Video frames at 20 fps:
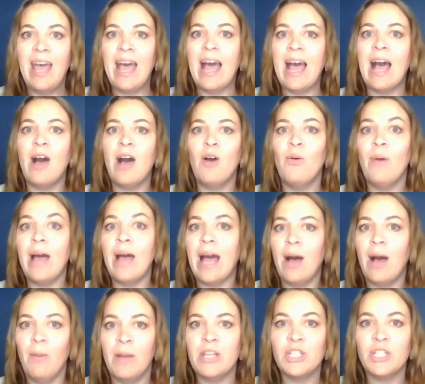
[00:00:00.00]
how,
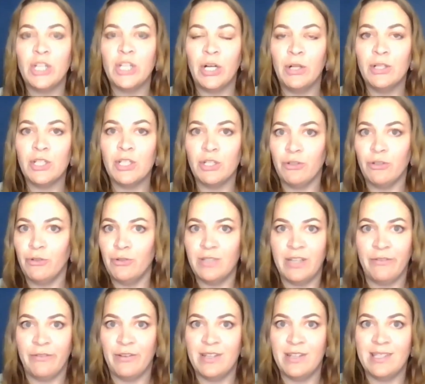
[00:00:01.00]
how much cultural
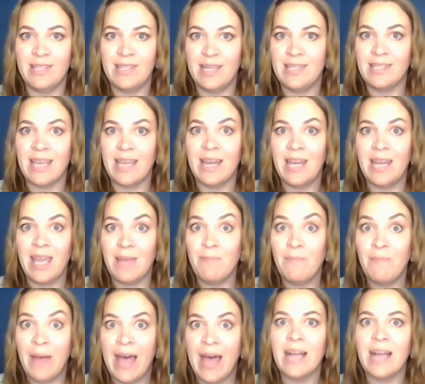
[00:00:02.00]
differences can
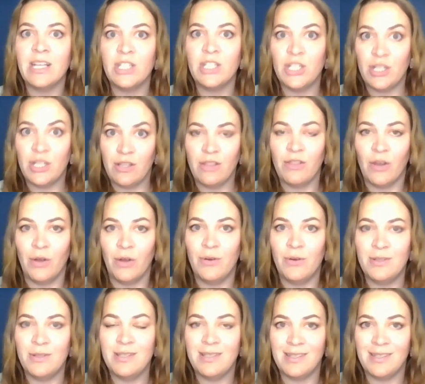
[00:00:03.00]
impact
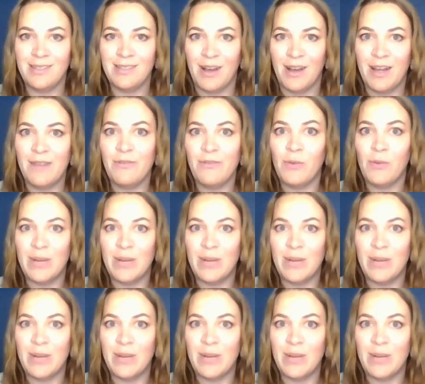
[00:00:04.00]
those kind of